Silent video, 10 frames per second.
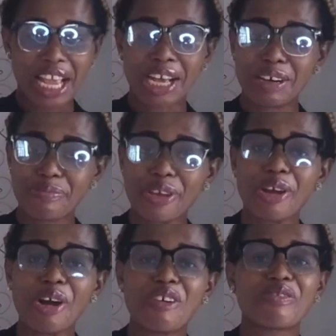a copy
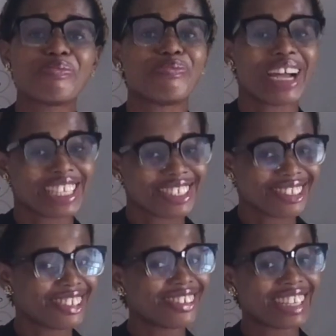of
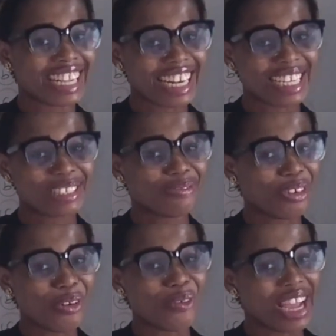Mastering Oral English
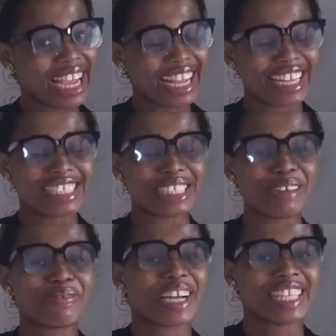for WAEC and
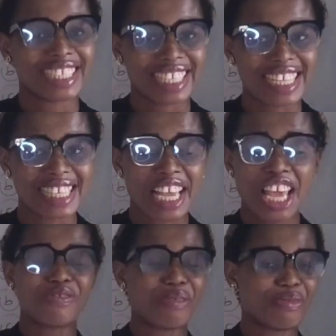JAMB candidates.
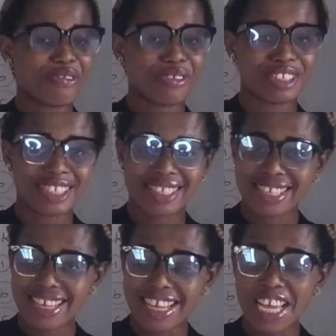If you're preparing for
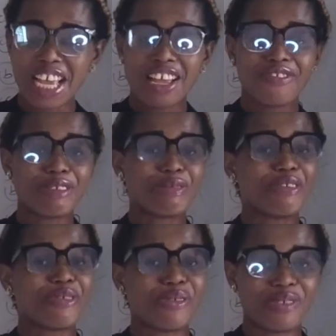GCE, if you're
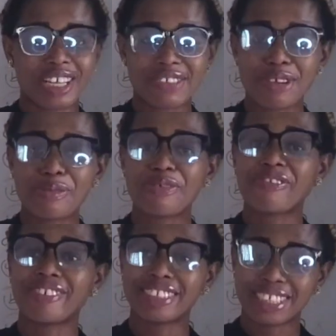preparing for WASC, if you're
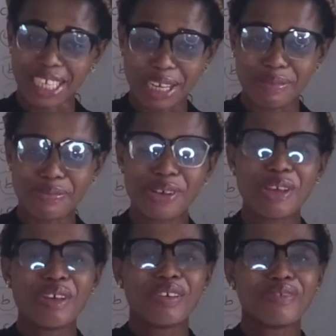preparing for JAMB,
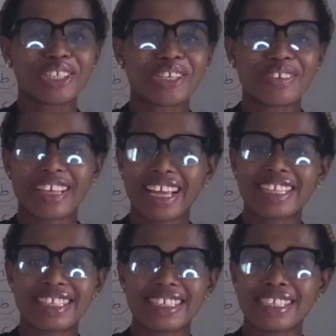make sure you
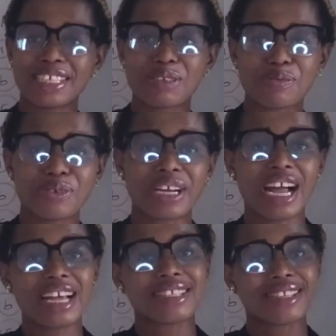get this book
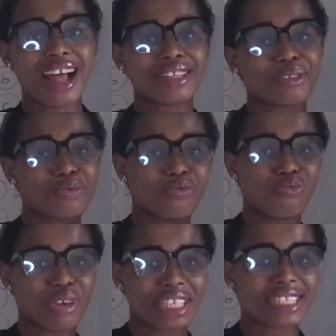and start
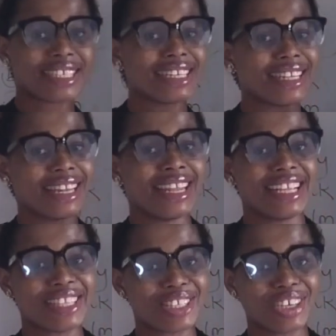reading
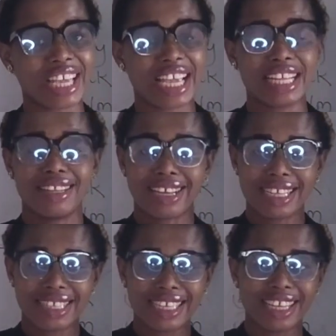it. Okay, like
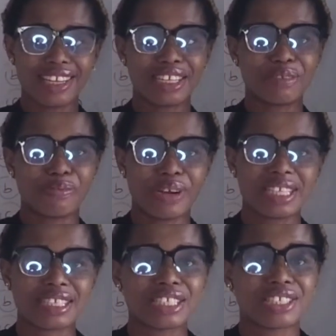I said earlier, the
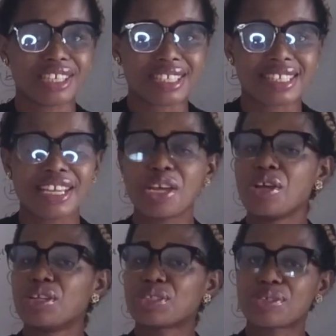price is just
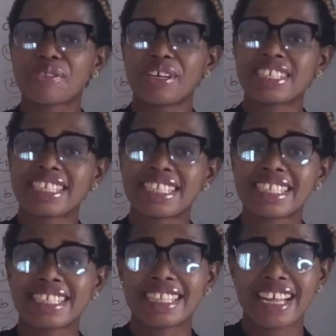
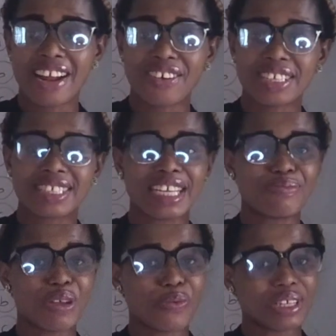2,000 naira.
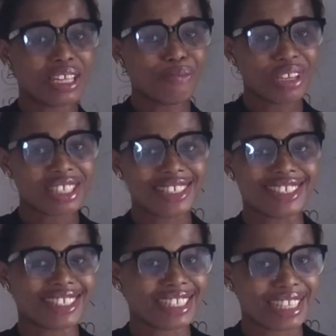Send me a WhatsApp message
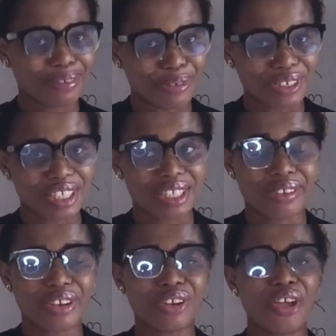using the number on the
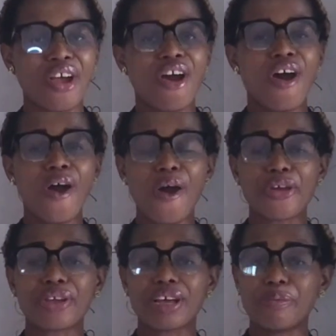screen,
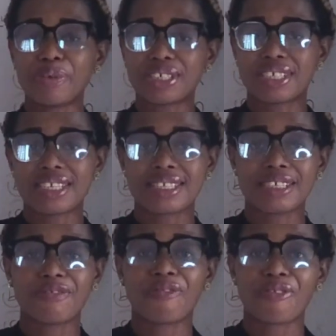or you can purchase
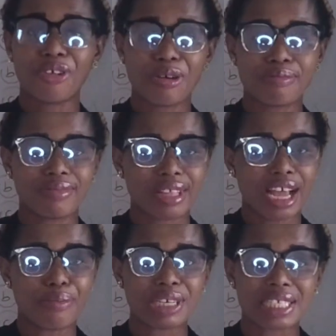it from
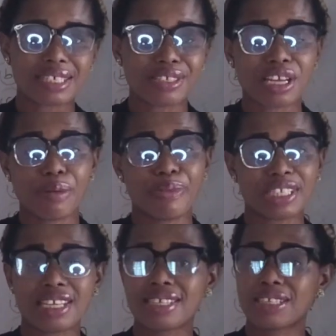Amazon. You can
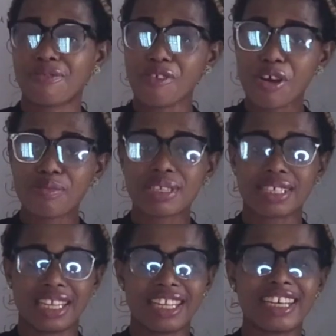purchase it from
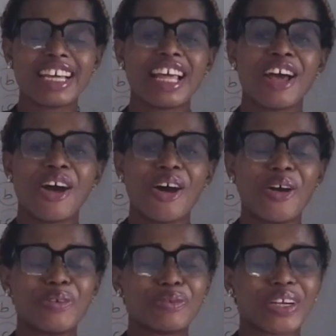seller.
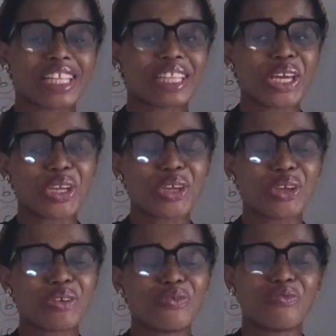All right, thank
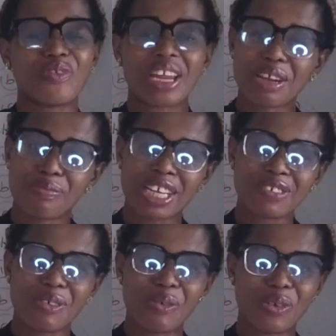you very
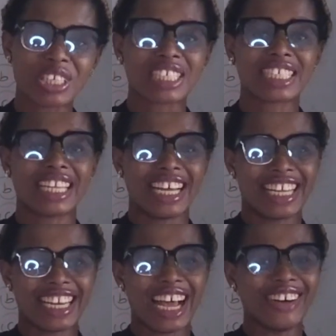much for watching,
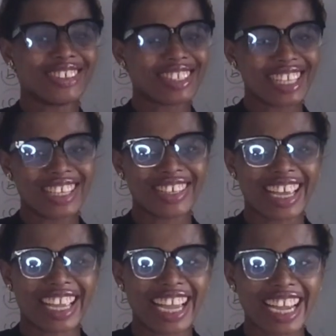and I will see you
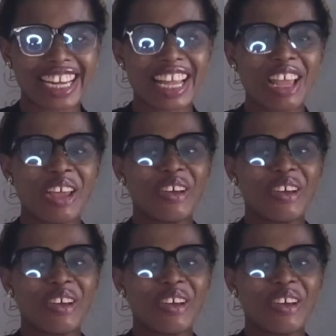again